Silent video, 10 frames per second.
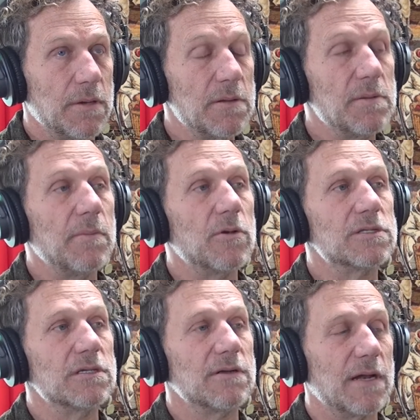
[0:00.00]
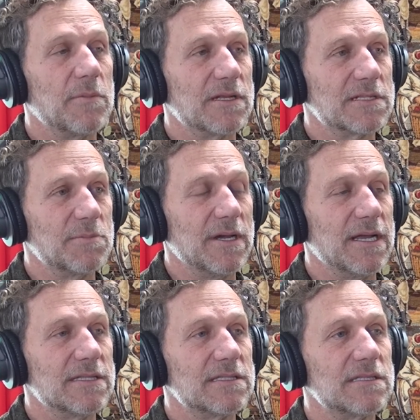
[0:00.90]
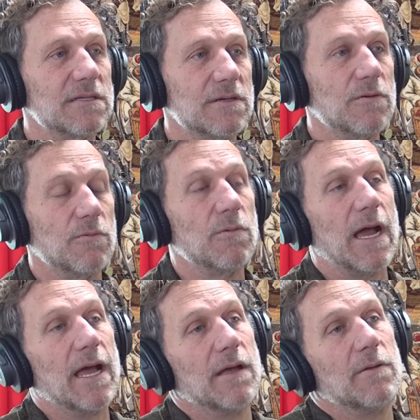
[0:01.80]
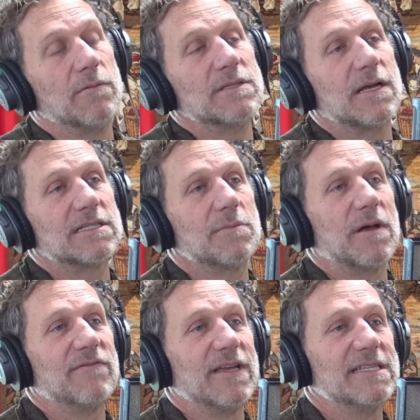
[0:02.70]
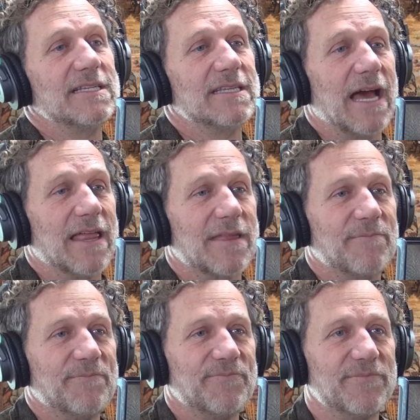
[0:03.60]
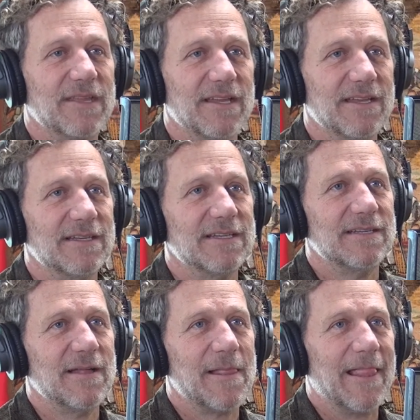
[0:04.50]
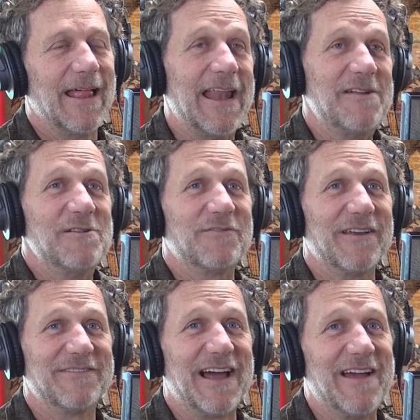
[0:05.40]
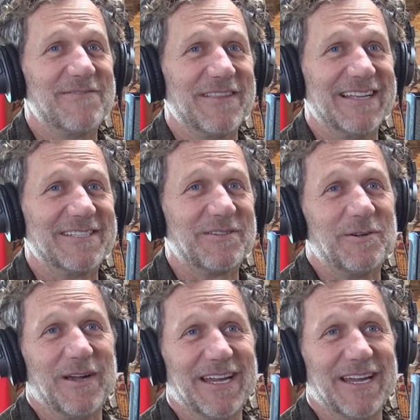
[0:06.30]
my most incredible experience where it was actually about facing death. And I don't know if we have time for that story.